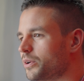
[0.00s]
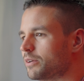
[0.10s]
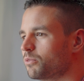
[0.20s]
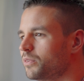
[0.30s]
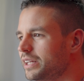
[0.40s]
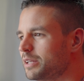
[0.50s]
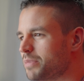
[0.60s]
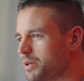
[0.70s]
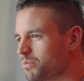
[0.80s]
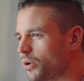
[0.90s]
and really
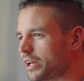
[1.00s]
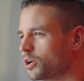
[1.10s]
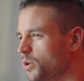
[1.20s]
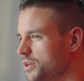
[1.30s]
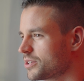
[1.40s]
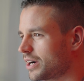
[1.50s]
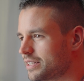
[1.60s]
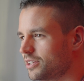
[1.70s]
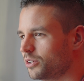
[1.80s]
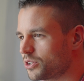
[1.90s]
pinpointing who is your
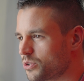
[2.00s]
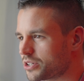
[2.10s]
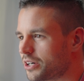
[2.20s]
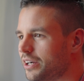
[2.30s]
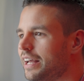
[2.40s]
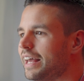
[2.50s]
ideal user,